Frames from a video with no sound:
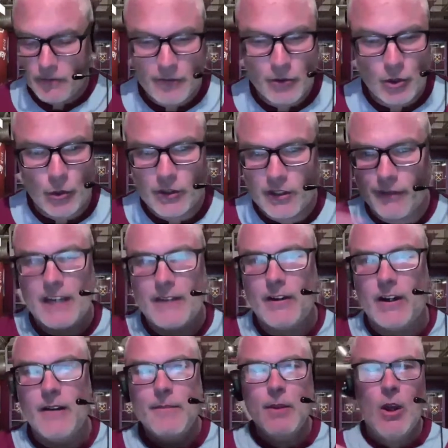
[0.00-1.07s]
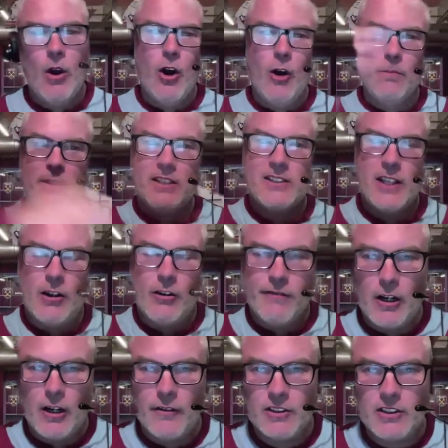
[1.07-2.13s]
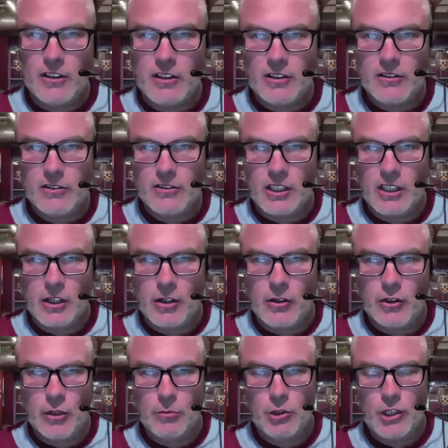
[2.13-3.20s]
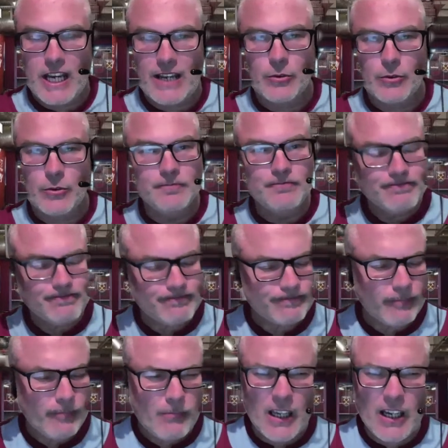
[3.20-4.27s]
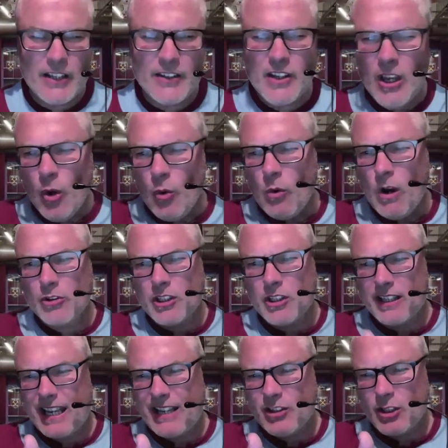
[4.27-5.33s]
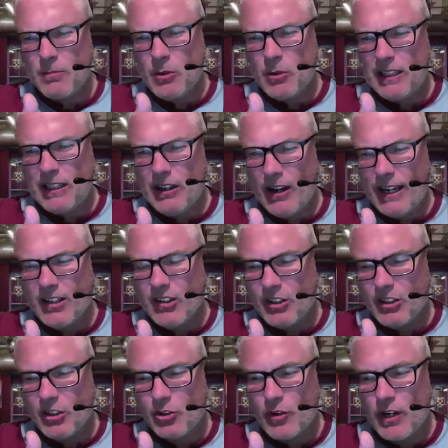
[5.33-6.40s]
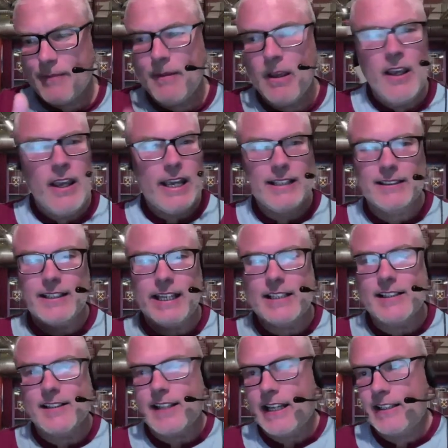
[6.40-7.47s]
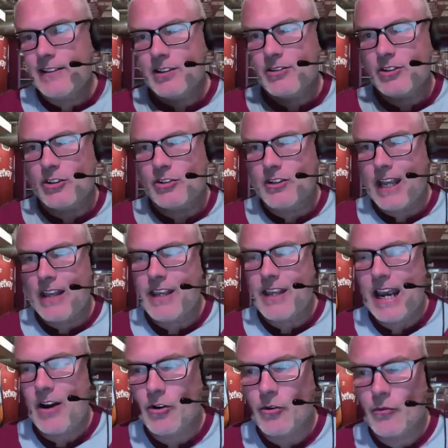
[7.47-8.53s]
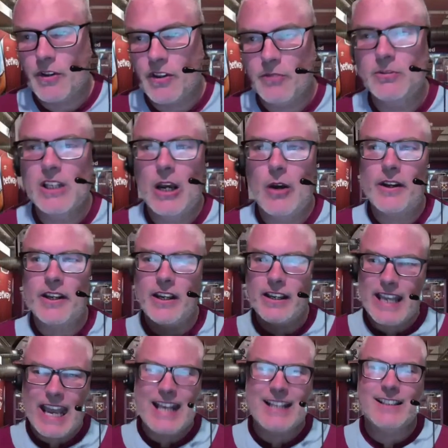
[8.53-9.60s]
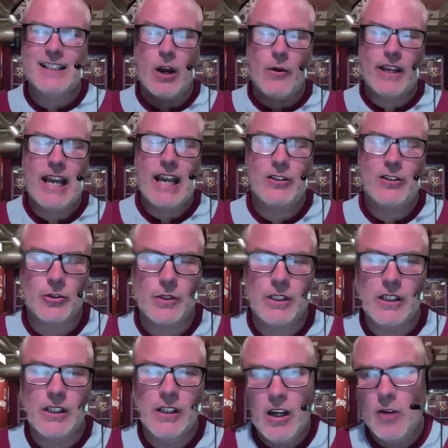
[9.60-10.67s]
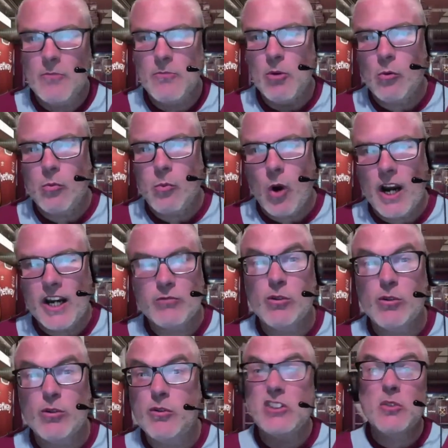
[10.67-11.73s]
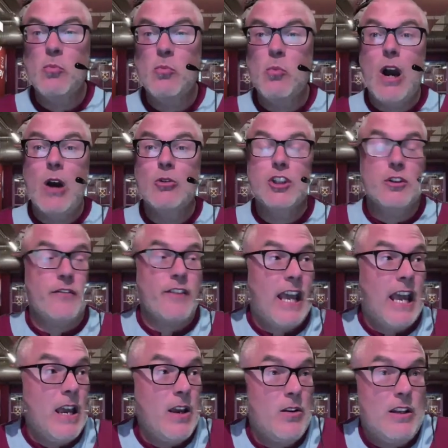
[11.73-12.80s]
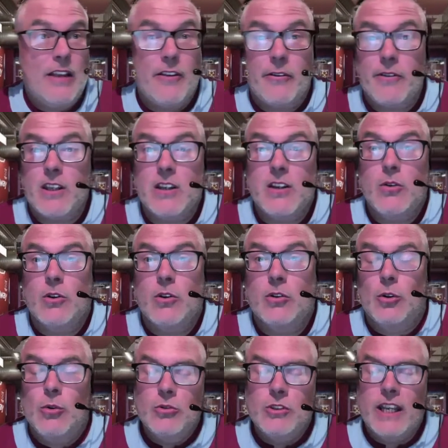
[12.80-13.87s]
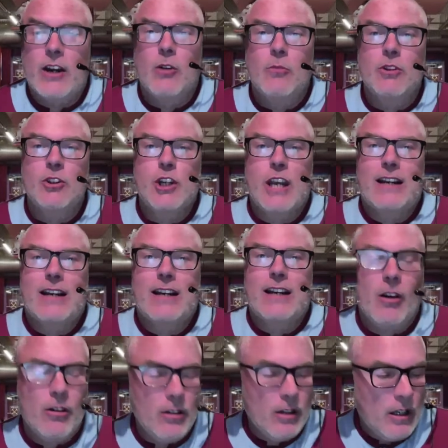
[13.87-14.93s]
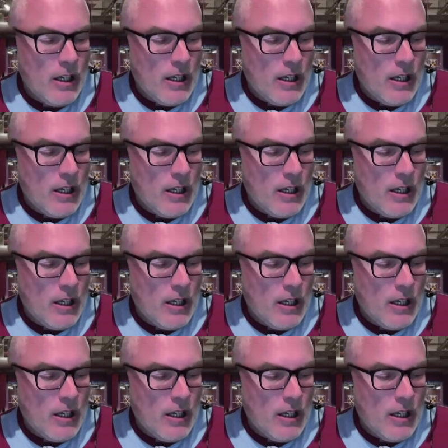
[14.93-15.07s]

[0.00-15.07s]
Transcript: do us a favor, hop yourself over to the YouTube channel. And whilst you're there, just put a like on the stream. It's these things that just get the algorithms going and get us going out to a more wider audience. And whilst you're there, another thing you could do to help the channel along